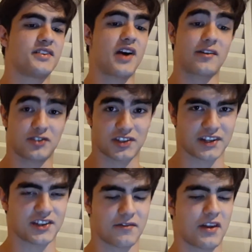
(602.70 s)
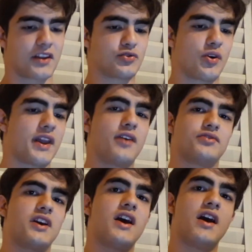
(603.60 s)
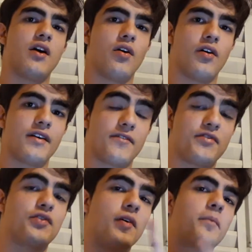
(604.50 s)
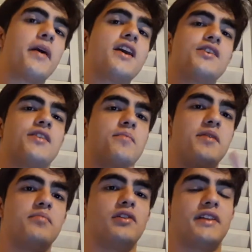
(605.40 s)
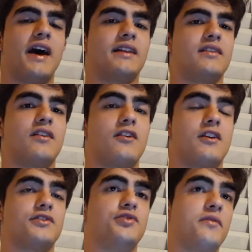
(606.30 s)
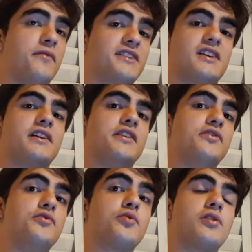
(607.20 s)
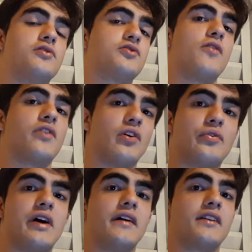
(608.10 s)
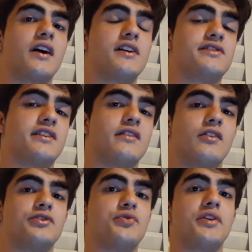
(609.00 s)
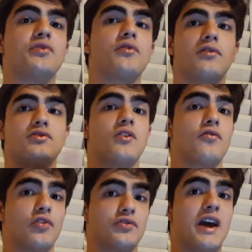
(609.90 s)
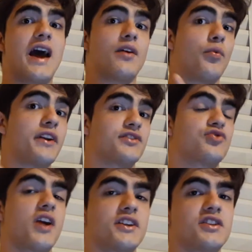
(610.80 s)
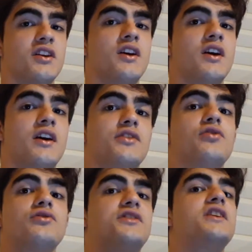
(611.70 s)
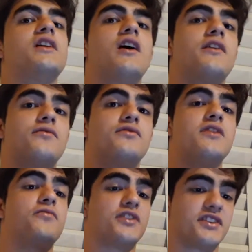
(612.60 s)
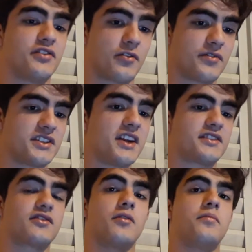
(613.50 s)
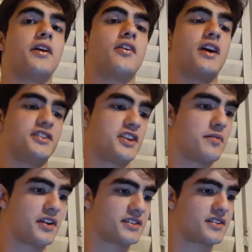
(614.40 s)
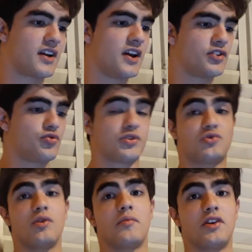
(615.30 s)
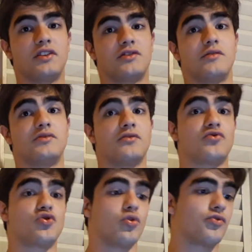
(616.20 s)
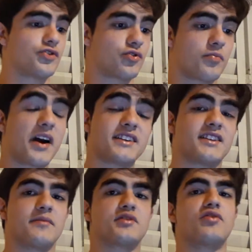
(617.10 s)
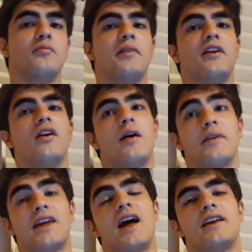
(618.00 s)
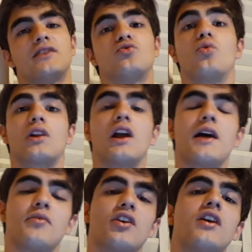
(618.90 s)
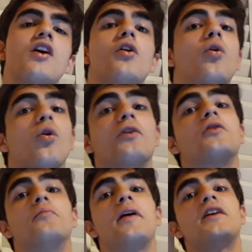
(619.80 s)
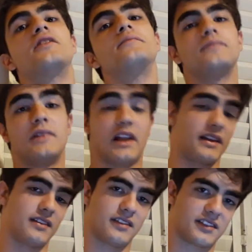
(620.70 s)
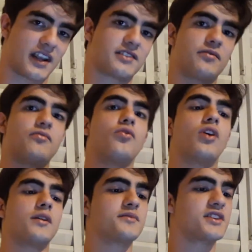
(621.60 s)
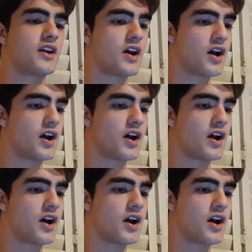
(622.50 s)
you have to take something into account. If you compare the people that are doing basically nucleus overload and the guys that are doing nucleus overload and a weighted stretch, you'll see a lot of difference in their physiques. Compare a gymnast to a swimmer in terms of shoulders or biceps. Compare a mechanic to a climber, or compare, like in the size of the forearms,